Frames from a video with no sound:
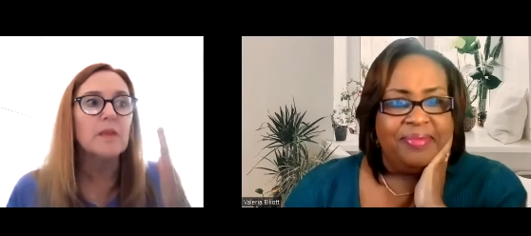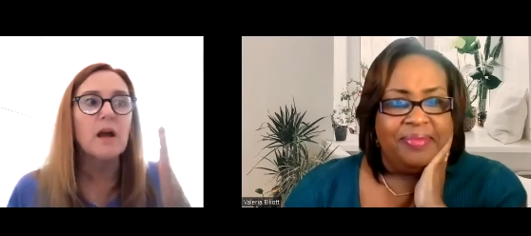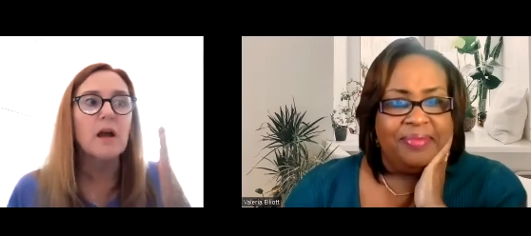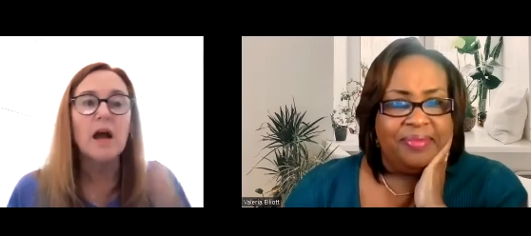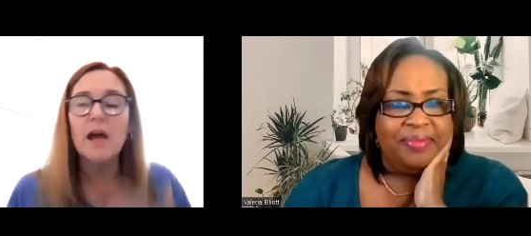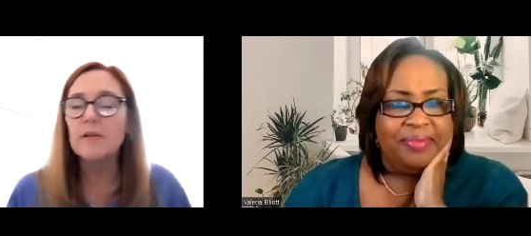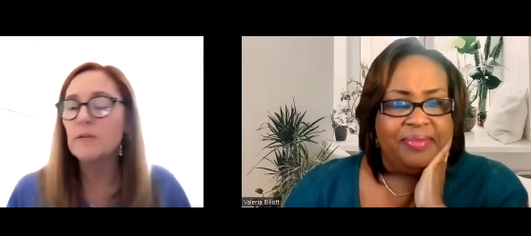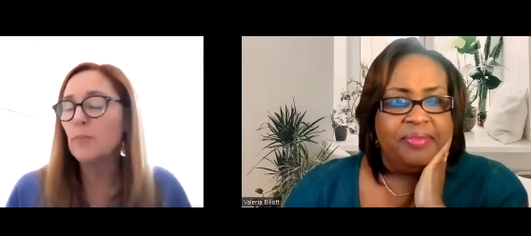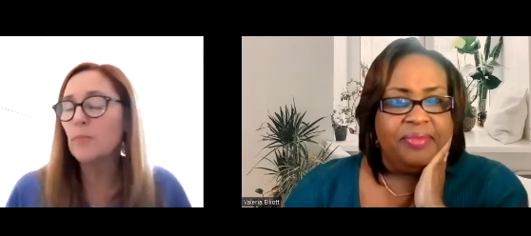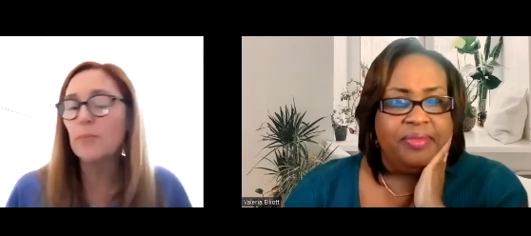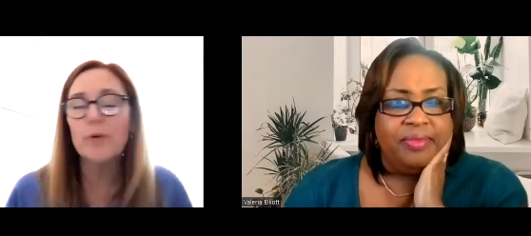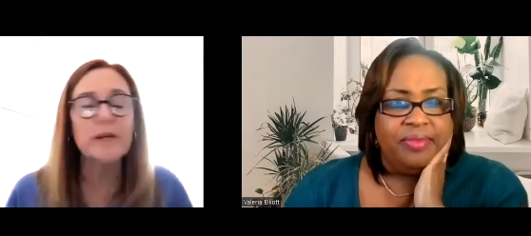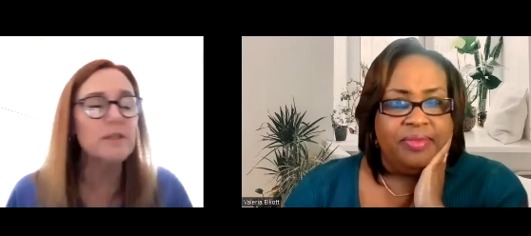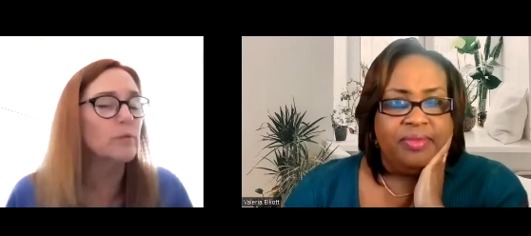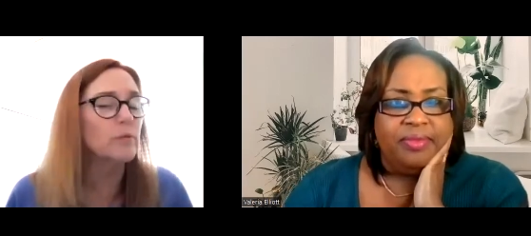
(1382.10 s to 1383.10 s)
Speaker 1: I
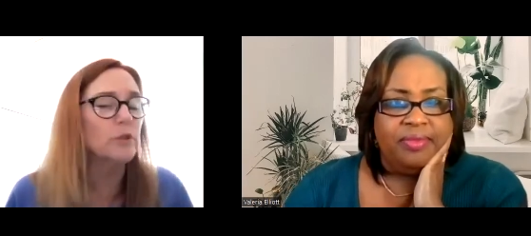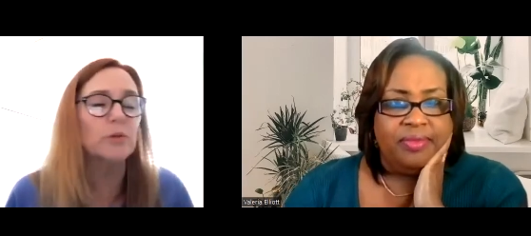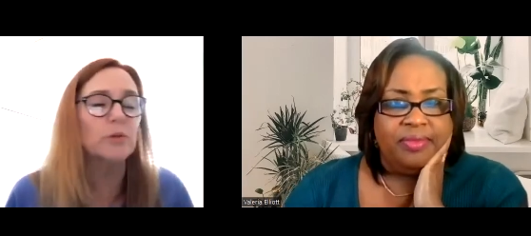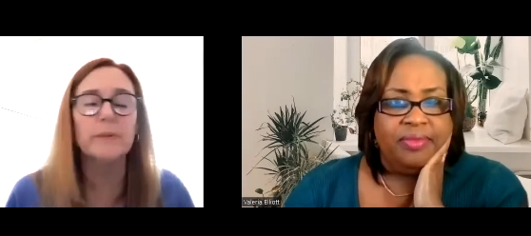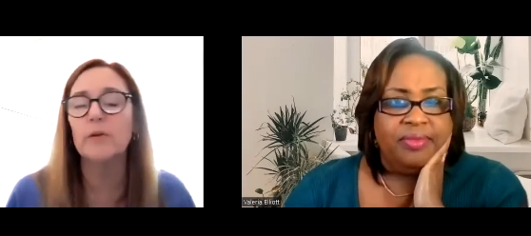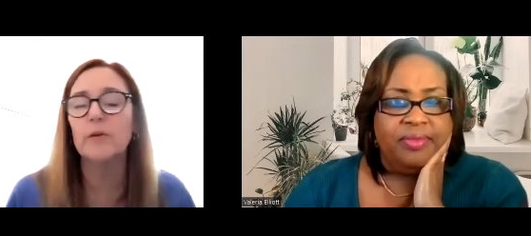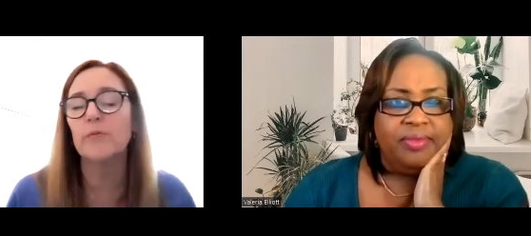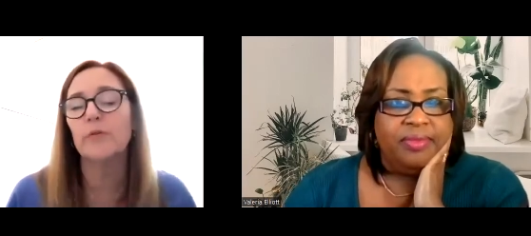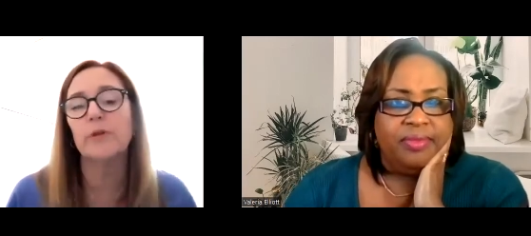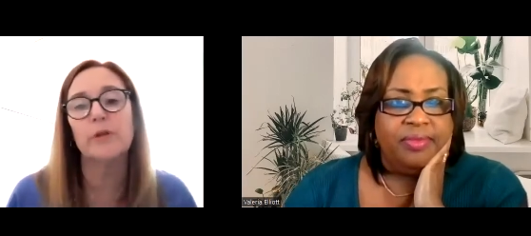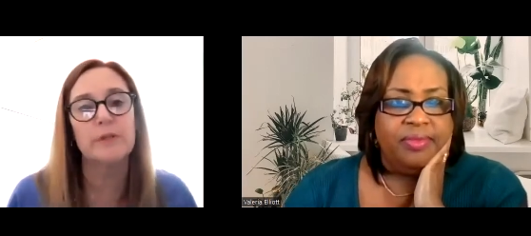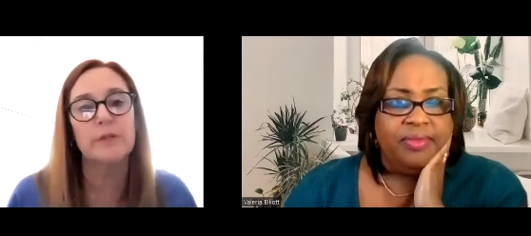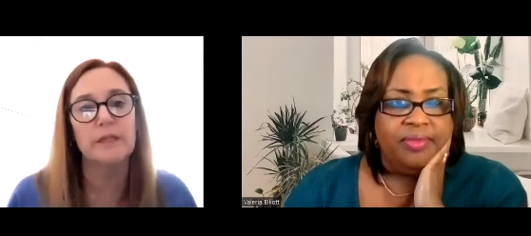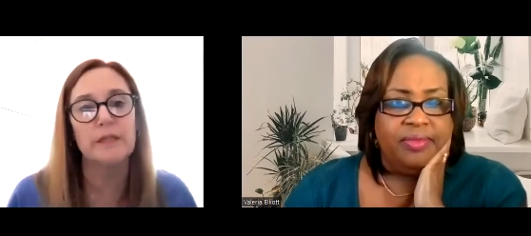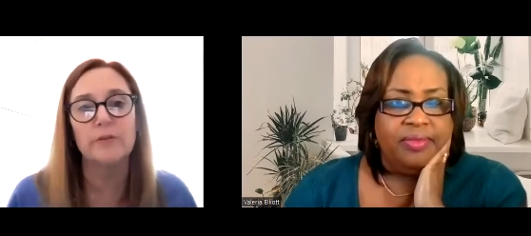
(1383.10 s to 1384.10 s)
praise and worship leader for
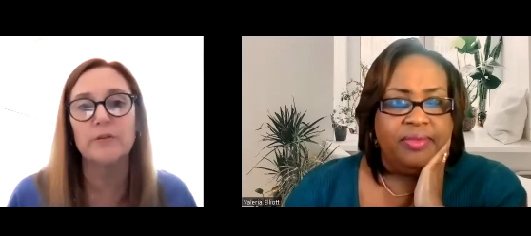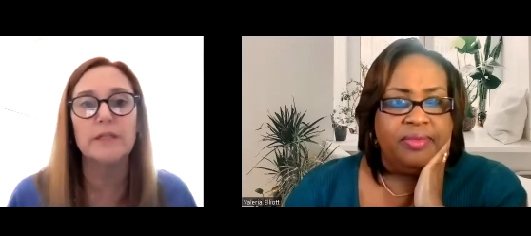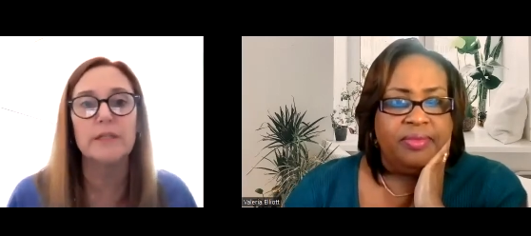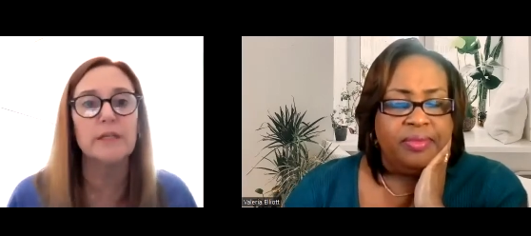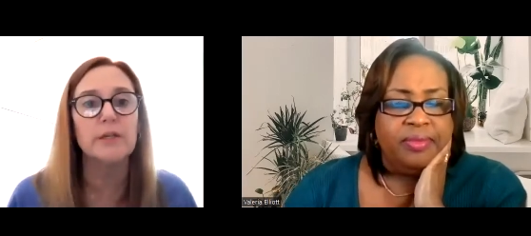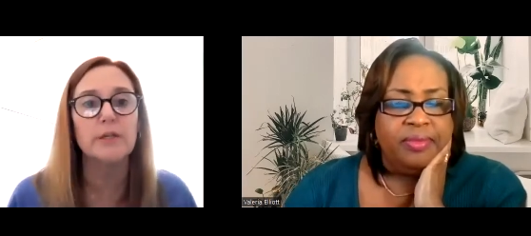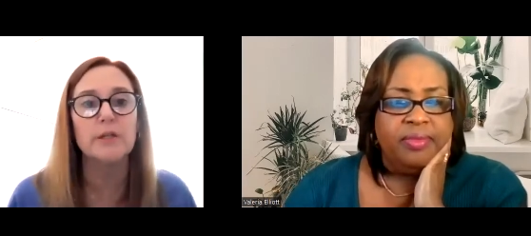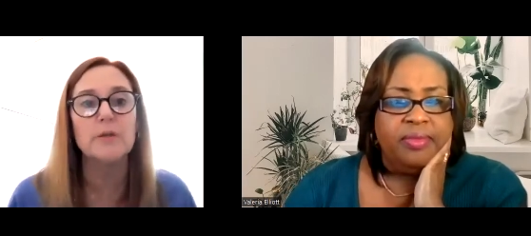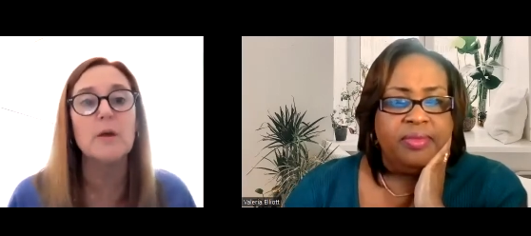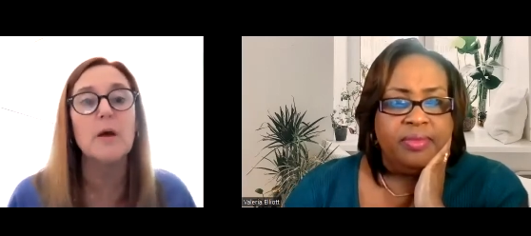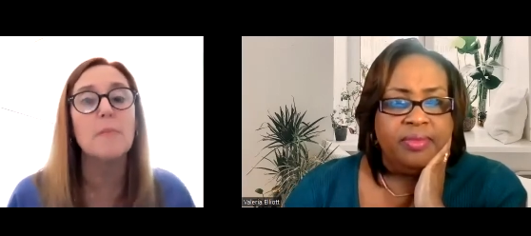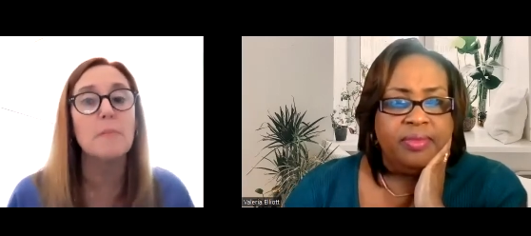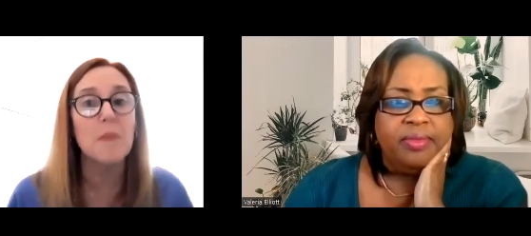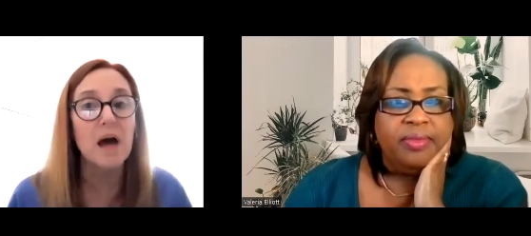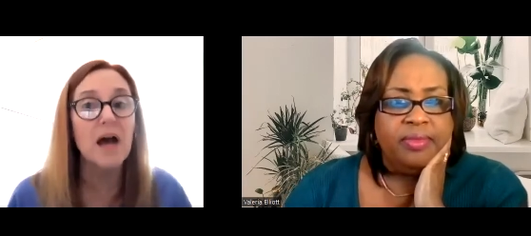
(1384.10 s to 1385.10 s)
years and years and years.
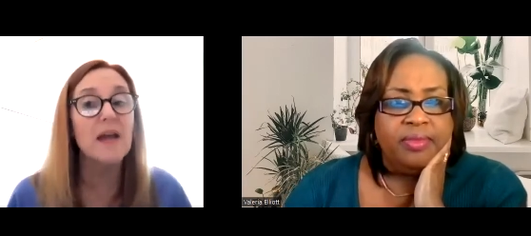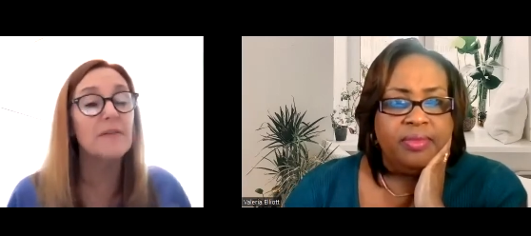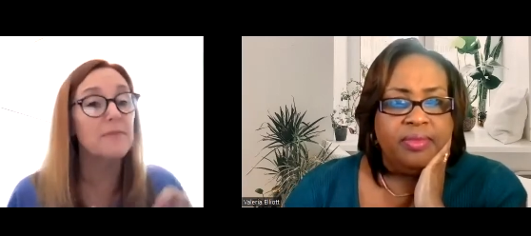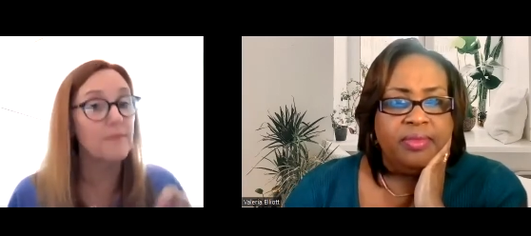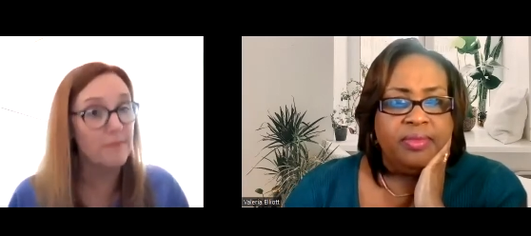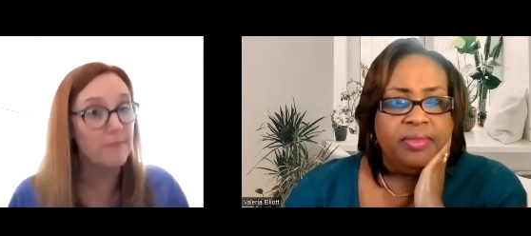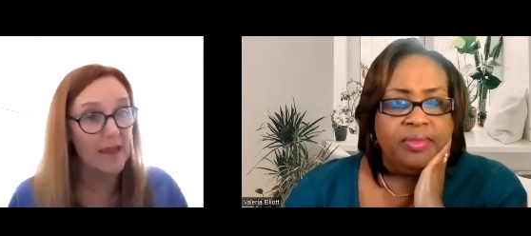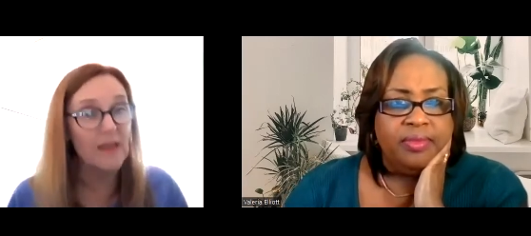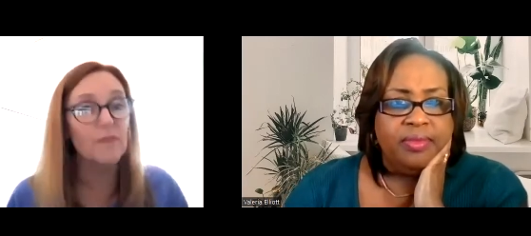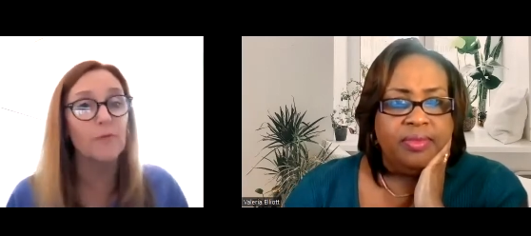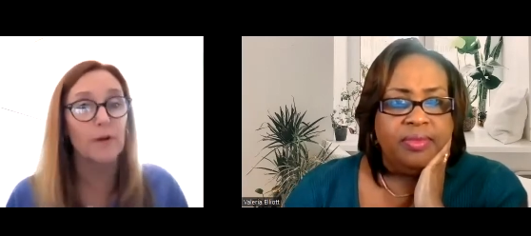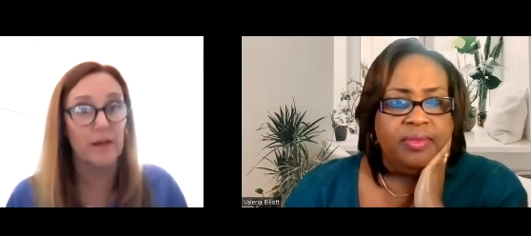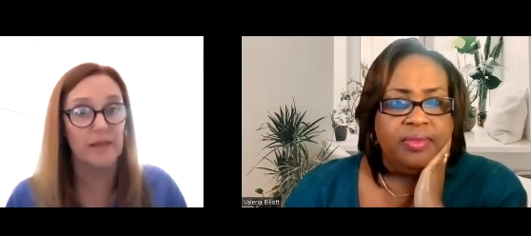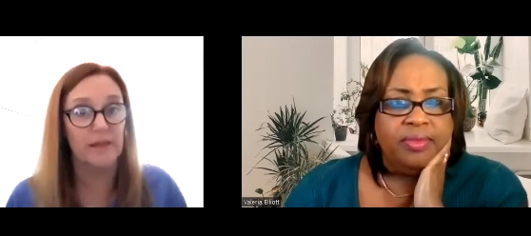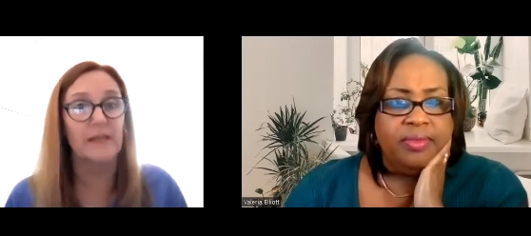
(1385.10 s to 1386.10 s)
My
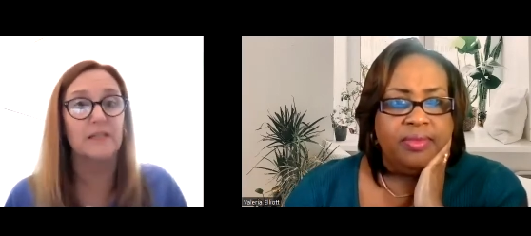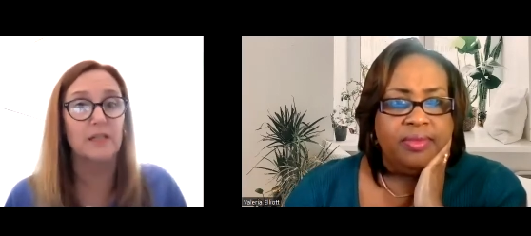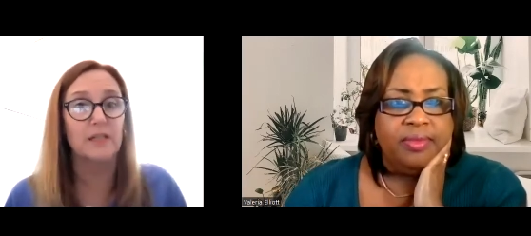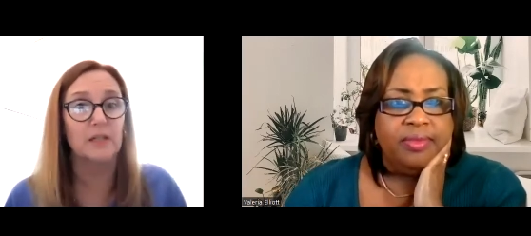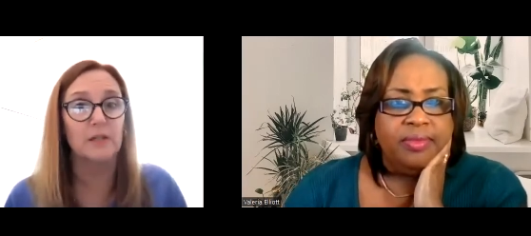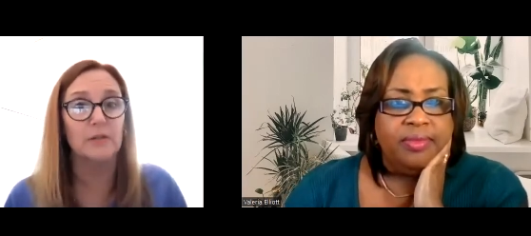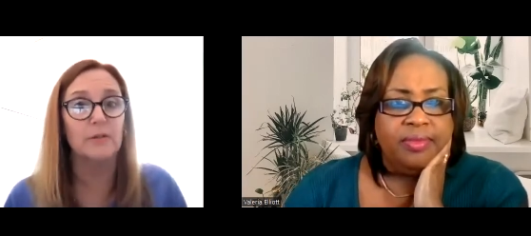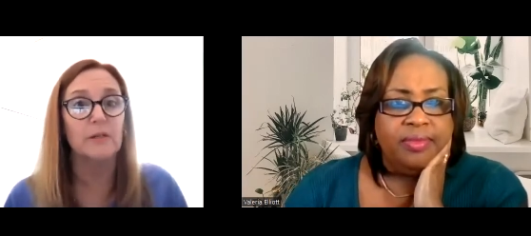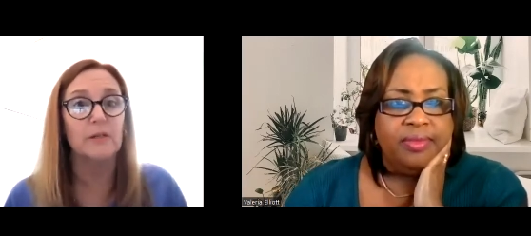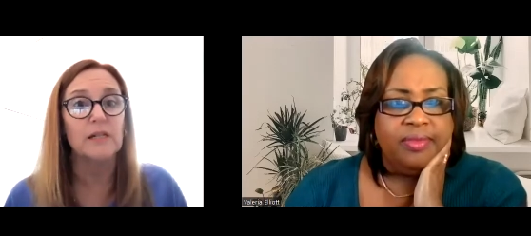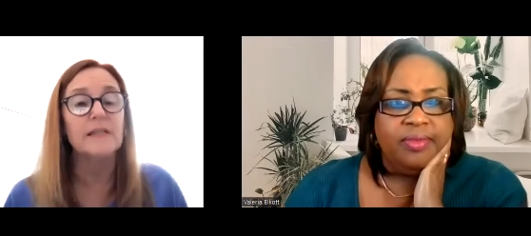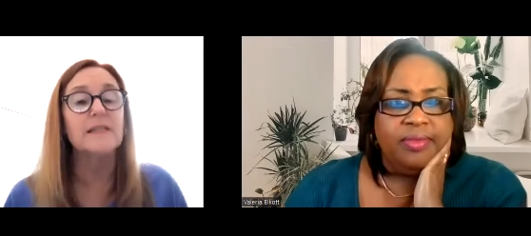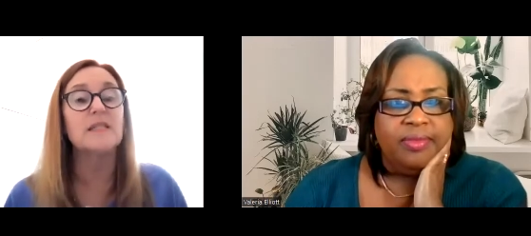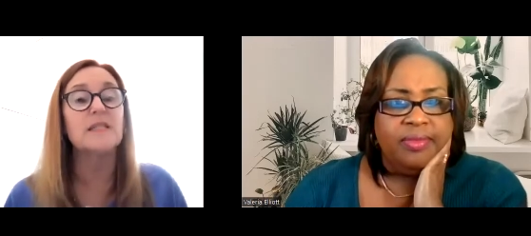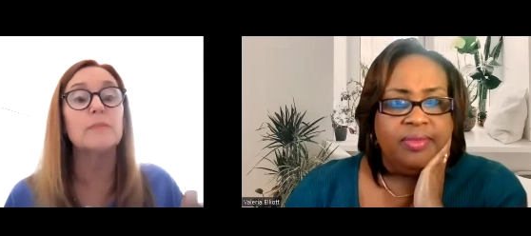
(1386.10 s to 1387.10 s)
favorite thing to do
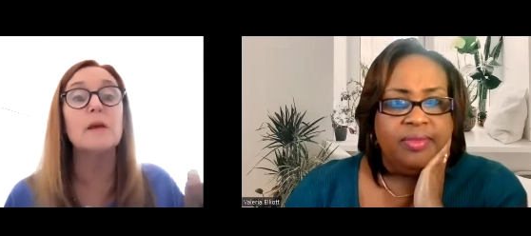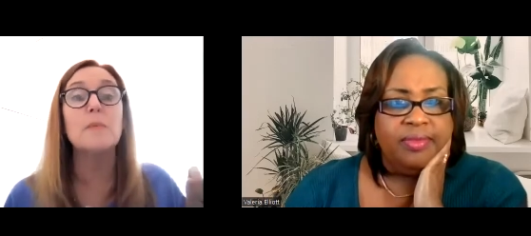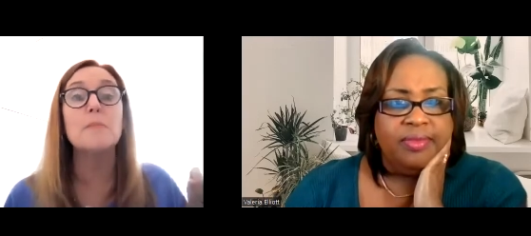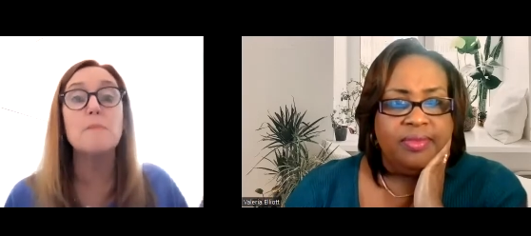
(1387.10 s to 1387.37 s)
is to be a